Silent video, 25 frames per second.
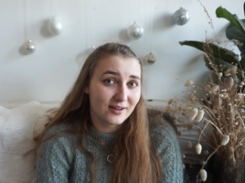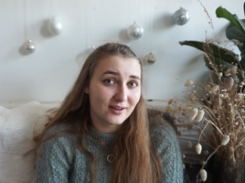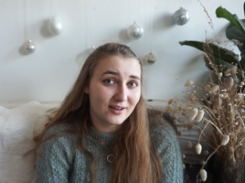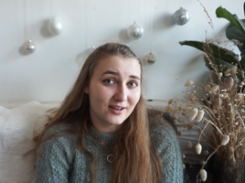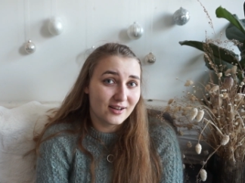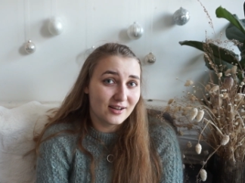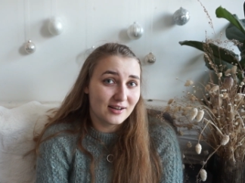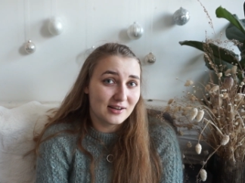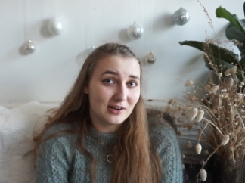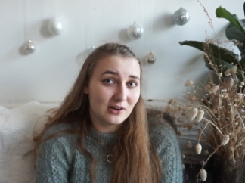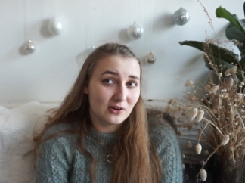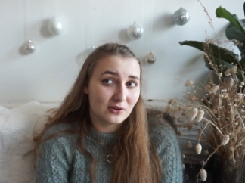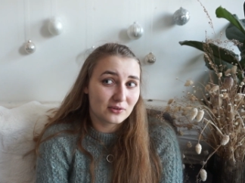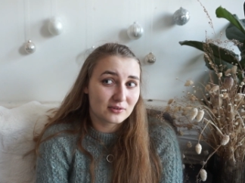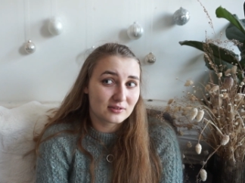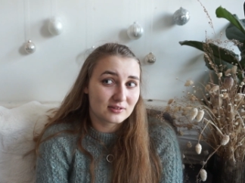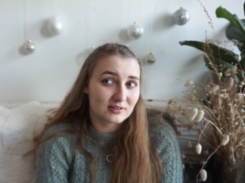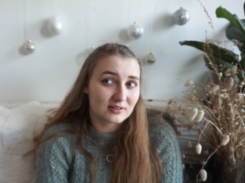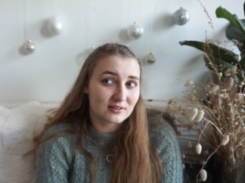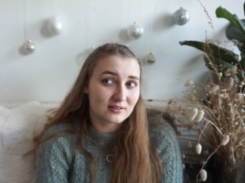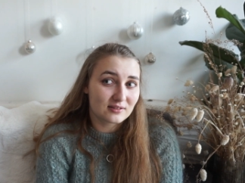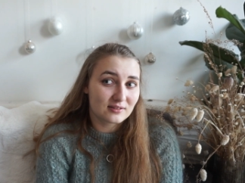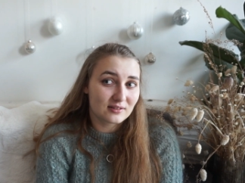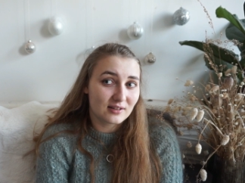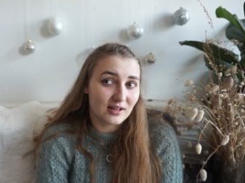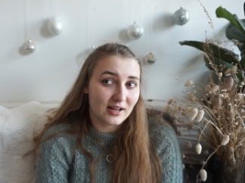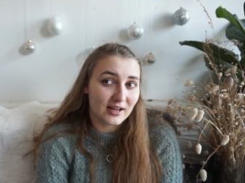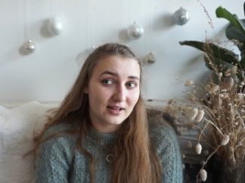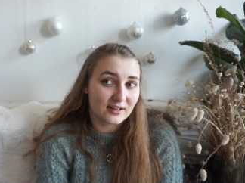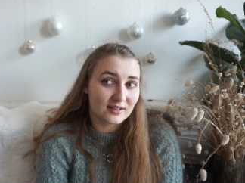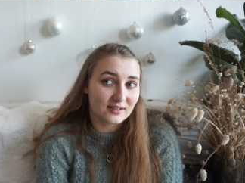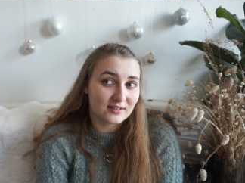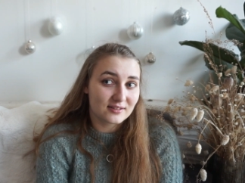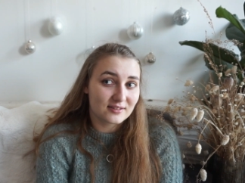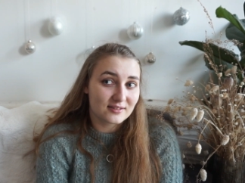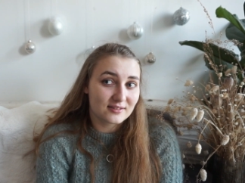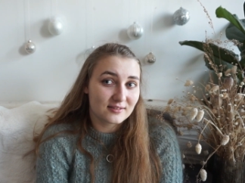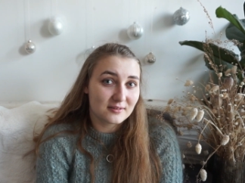it looks like
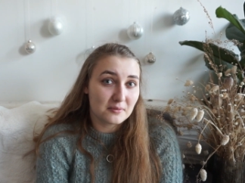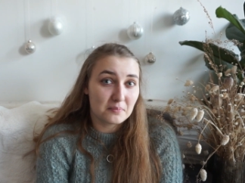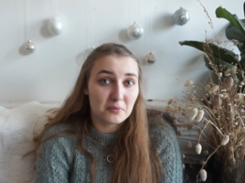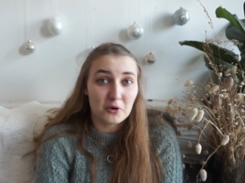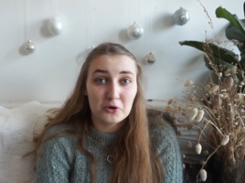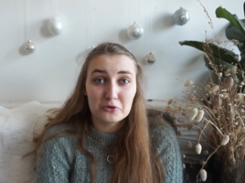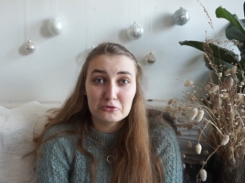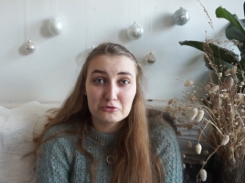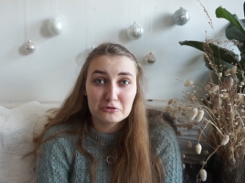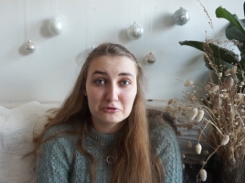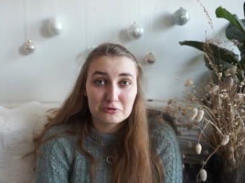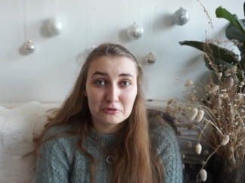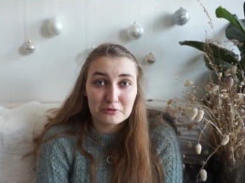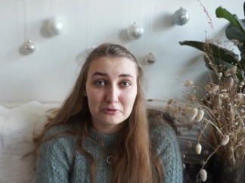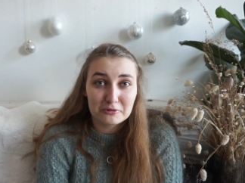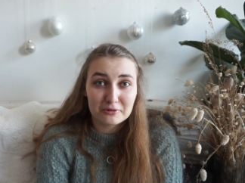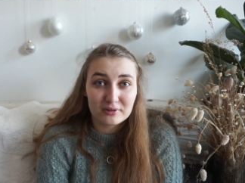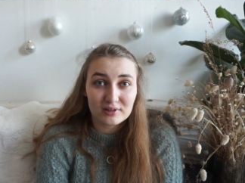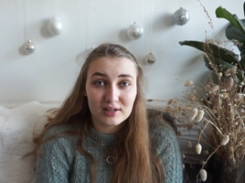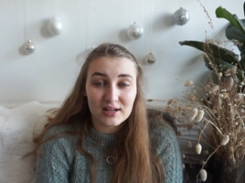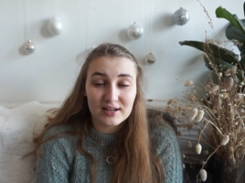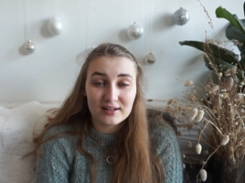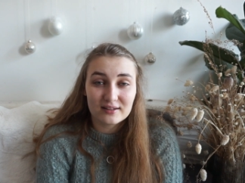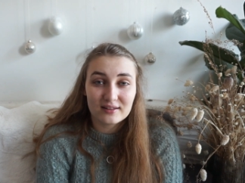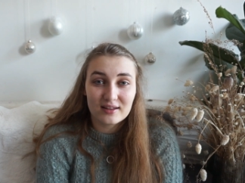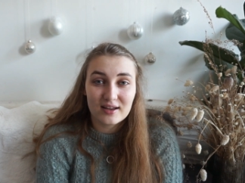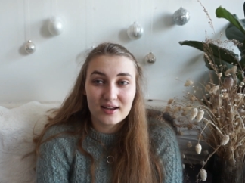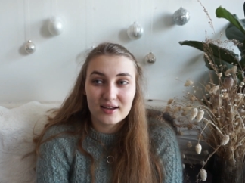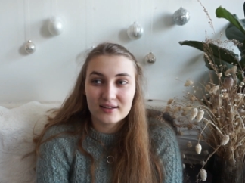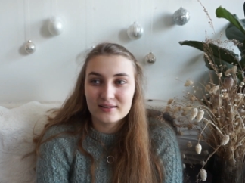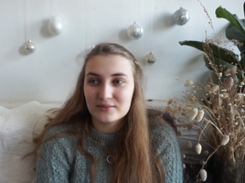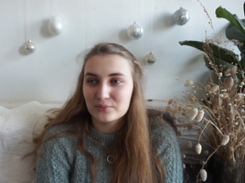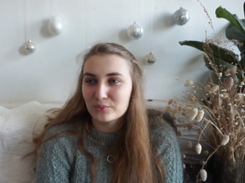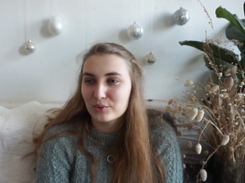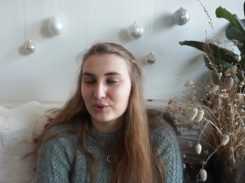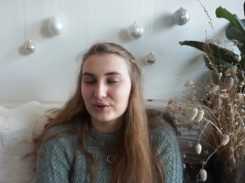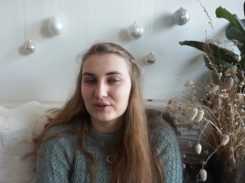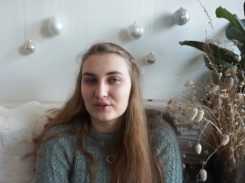it's supposed to look like that,
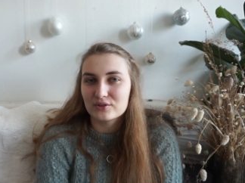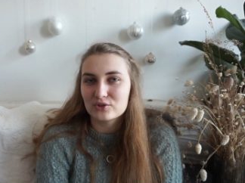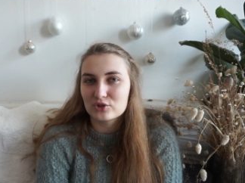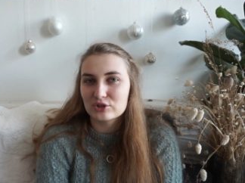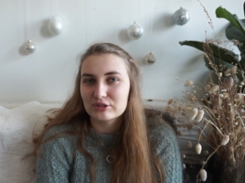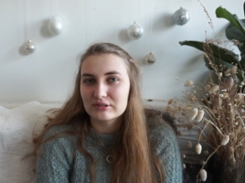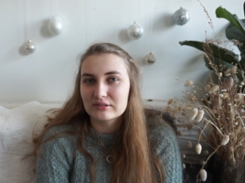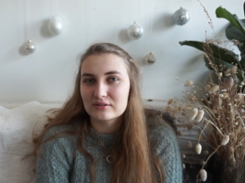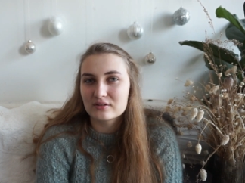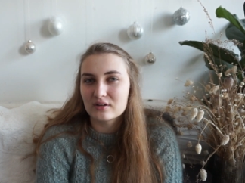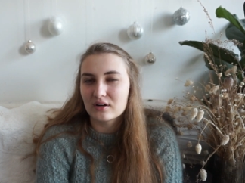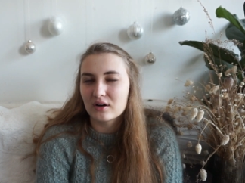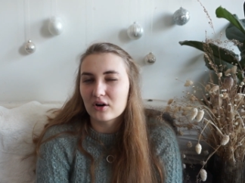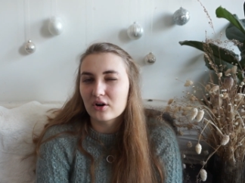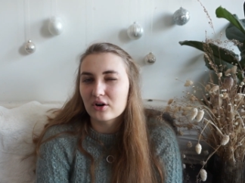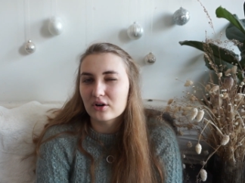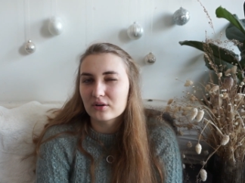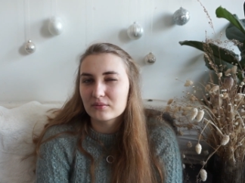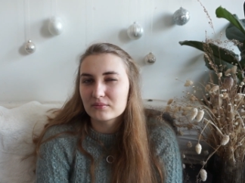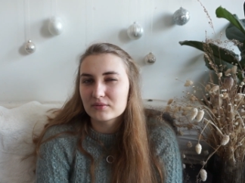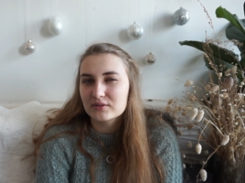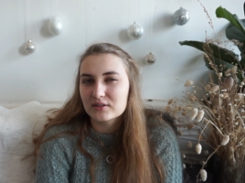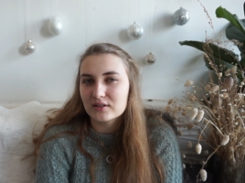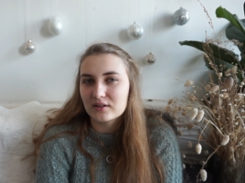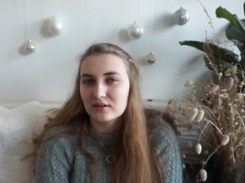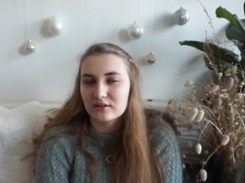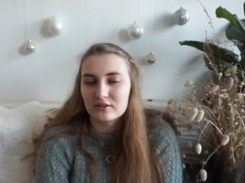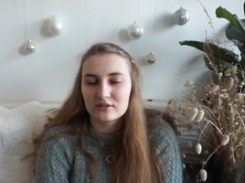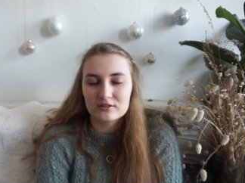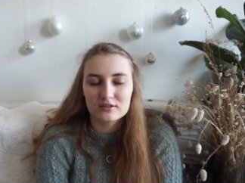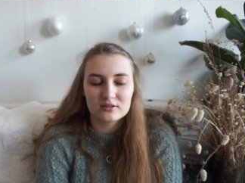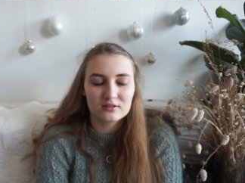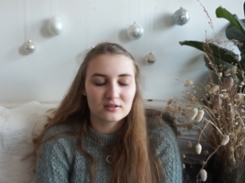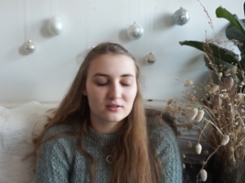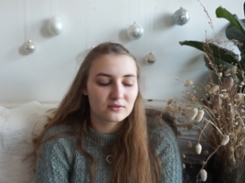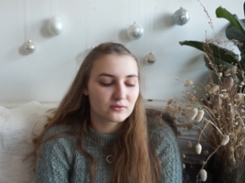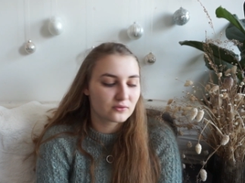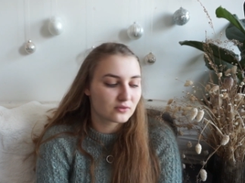when just the arms are in a
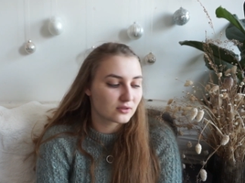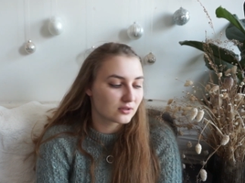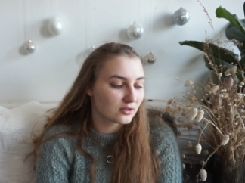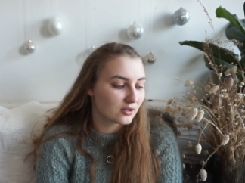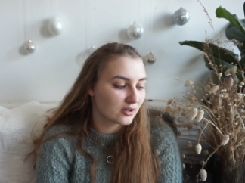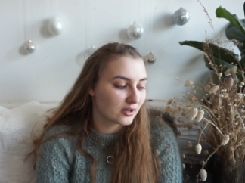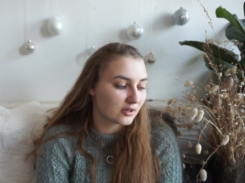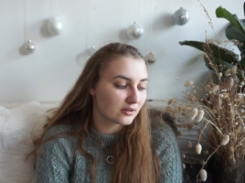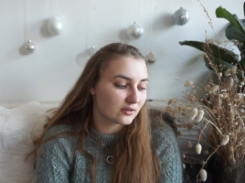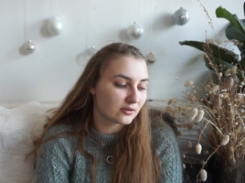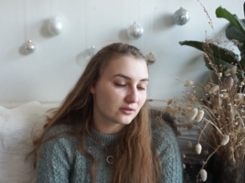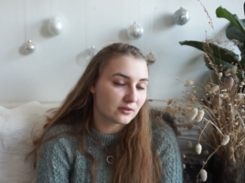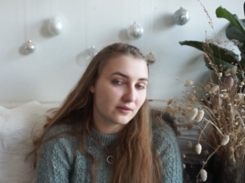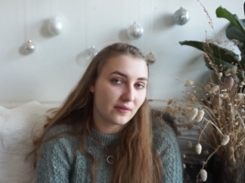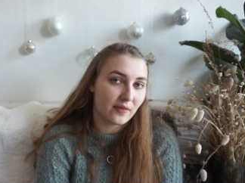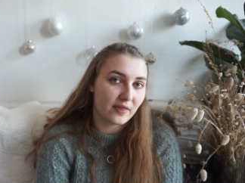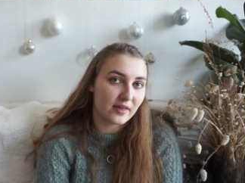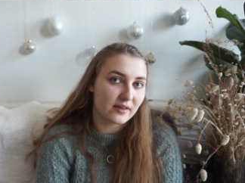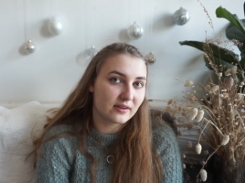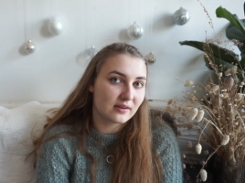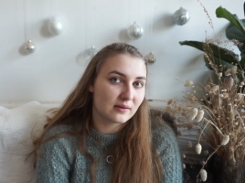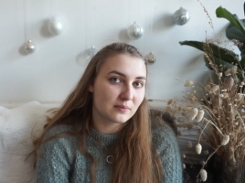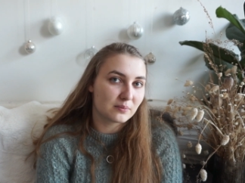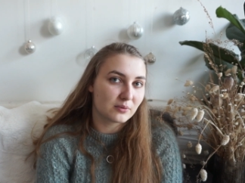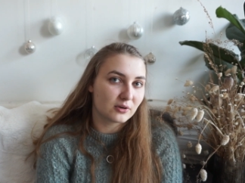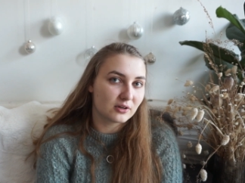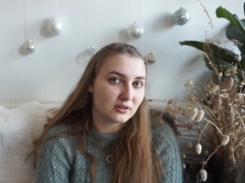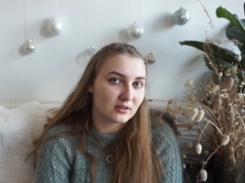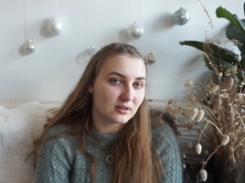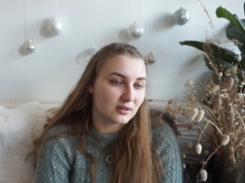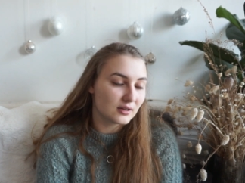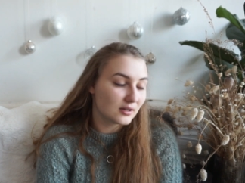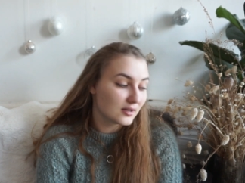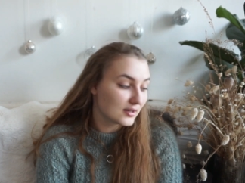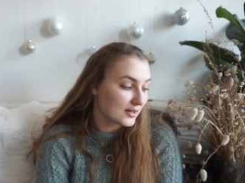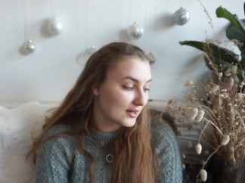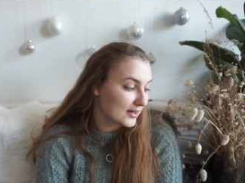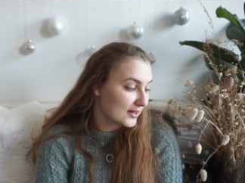different color than the body.
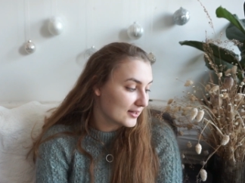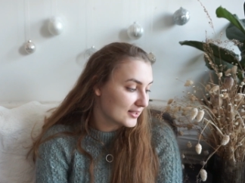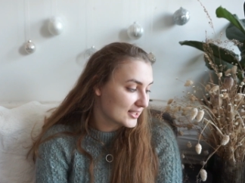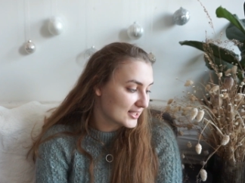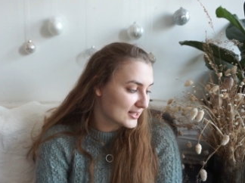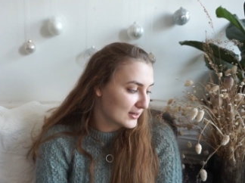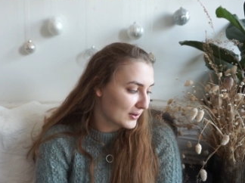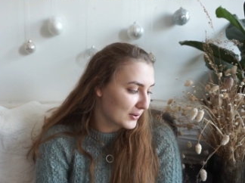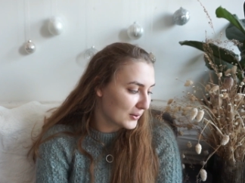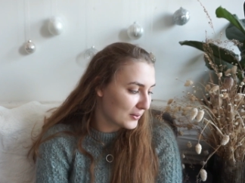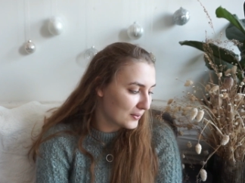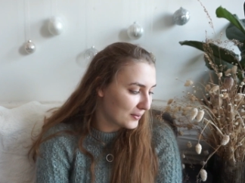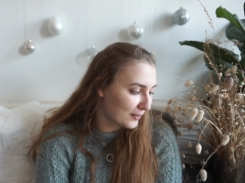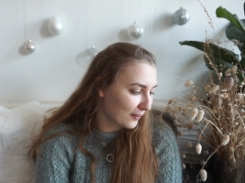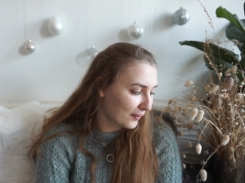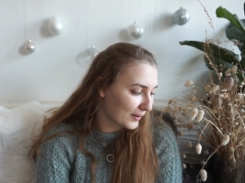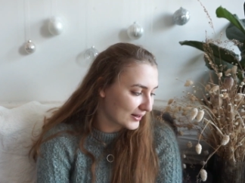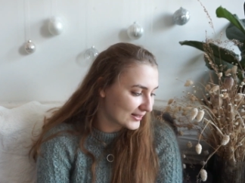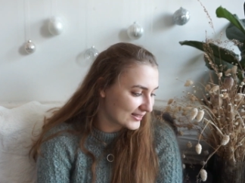So we'll